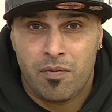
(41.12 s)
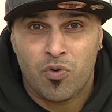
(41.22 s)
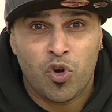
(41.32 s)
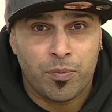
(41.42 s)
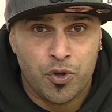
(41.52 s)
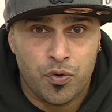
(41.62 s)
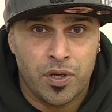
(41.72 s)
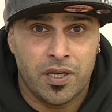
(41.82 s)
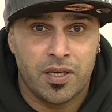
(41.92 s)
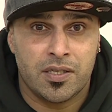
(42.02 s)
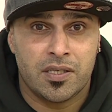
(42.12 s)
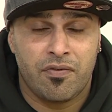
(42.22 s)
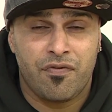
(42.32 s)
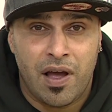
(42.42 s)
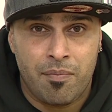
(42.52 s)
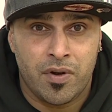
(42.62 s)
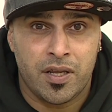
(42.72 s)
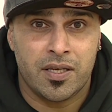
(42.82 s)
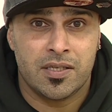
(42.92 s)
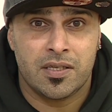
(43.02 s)
communities,
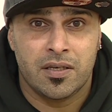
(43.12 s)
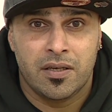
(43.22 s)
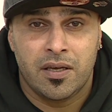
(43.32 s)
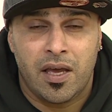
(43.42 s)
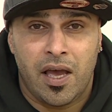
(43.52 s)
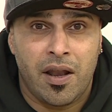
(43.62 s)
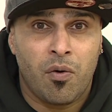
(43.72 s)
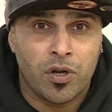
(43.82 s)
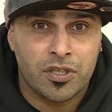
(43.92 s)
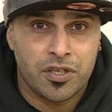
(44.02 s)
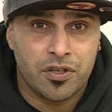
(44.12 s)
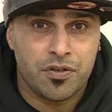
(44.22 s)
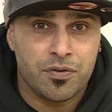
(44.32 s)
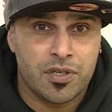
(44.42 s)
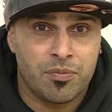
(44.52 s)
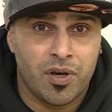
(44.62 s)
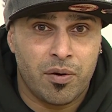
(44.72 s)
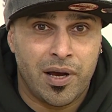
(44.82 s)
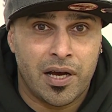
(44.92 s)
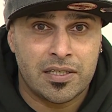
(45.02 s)
families, and I wanted to do something
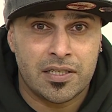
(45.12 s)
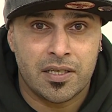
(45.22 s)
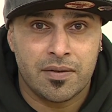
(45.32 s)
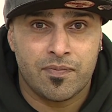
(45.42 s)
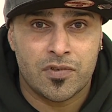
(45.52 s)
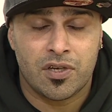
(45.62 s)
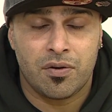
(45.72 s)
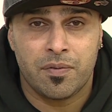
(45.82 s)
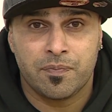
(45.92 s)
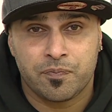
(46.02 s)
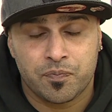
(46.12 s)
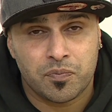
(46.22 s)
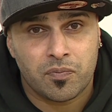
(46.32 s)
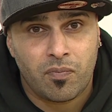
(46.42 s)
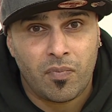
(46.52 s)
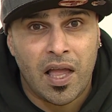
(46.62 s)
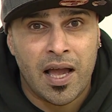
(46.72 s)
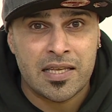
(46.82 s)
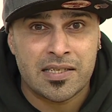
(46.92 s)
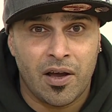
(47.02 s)
about it. So
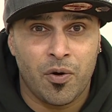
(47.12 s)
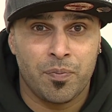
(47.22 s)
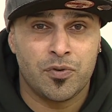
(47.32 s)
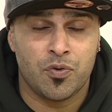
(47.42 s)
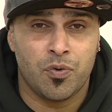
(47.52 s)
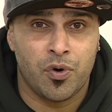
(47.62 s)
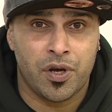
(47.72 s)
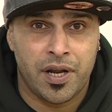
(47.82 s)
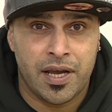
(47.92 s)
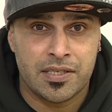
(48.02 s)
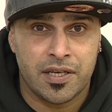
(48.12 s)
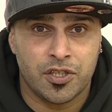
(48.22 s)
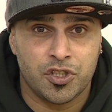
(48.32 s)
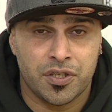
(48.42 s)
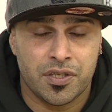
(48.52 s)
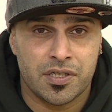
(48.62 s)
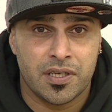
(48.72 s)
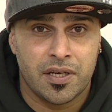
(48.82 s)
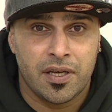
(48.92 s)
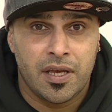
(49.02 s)
I set up two organisations
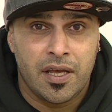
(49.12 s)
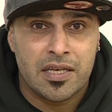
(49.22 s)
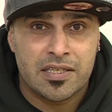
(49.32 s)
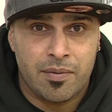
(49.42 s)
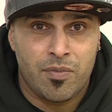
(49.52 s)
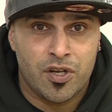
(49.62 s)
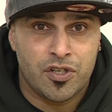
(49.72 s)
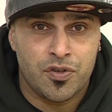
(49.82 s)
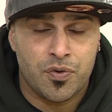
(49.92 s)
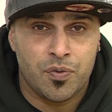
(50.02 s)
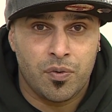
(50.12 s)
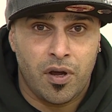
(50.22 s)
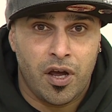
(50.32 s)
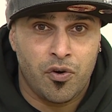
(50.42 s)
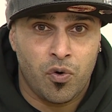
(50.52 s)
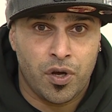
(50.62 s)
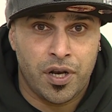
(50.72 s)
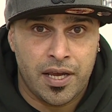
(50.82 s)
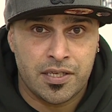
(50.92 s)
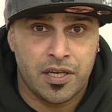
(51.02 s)
similar to an
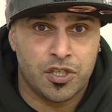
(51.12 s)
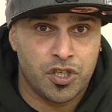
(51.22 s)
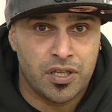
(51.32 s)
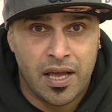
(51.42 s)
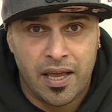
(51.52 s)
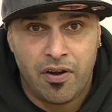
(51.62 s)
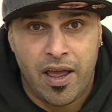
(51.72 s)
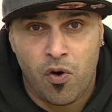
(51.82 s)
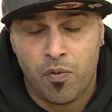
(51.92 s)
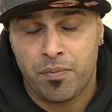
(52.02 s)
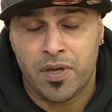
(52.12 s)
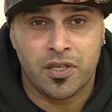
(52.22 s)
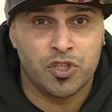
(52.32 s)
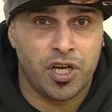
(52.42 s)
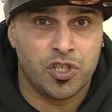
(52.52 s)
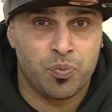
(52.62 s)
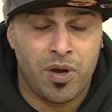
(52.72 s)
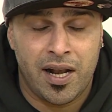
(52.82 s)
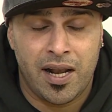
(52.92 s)
organisation that helped me change my